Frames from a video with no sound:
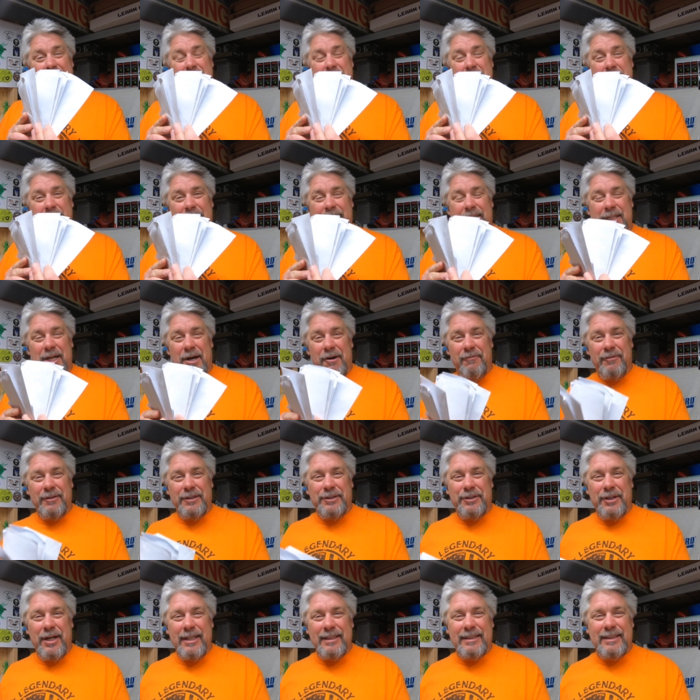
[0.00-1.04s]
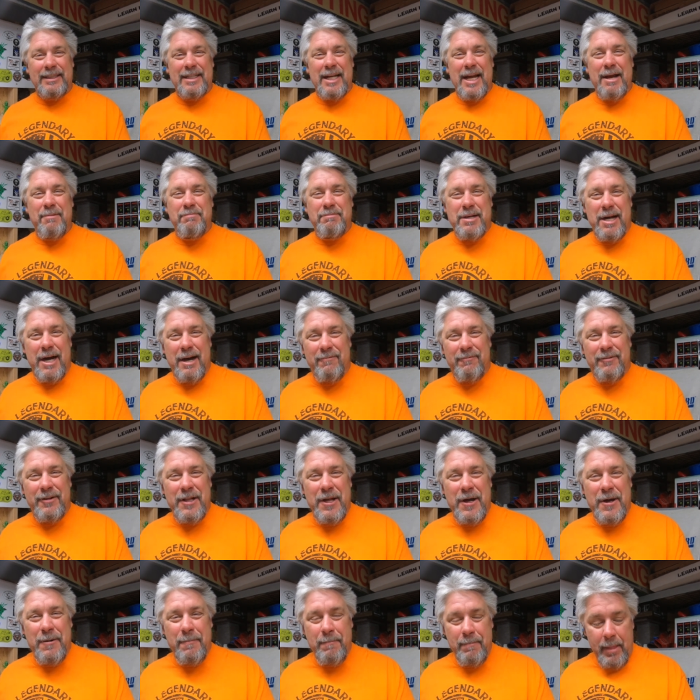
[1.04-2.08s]
me a self-addressed stamped
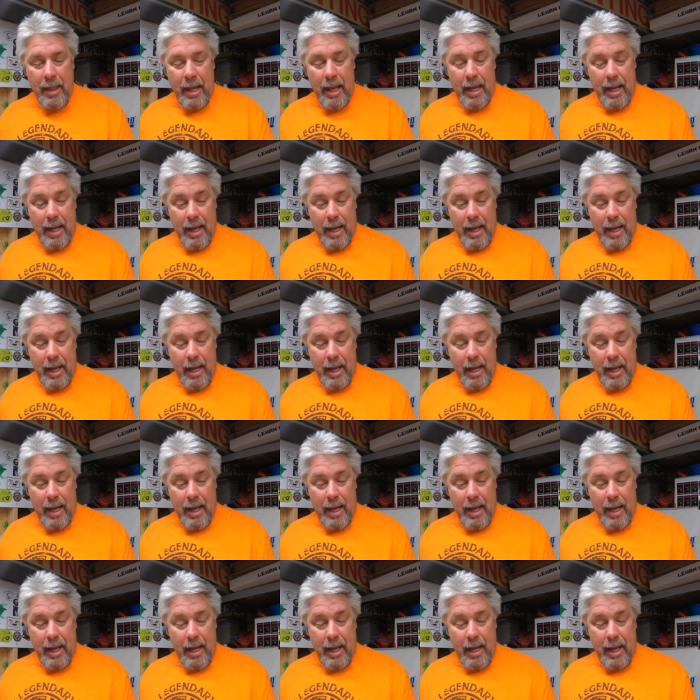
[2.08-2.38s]
envelope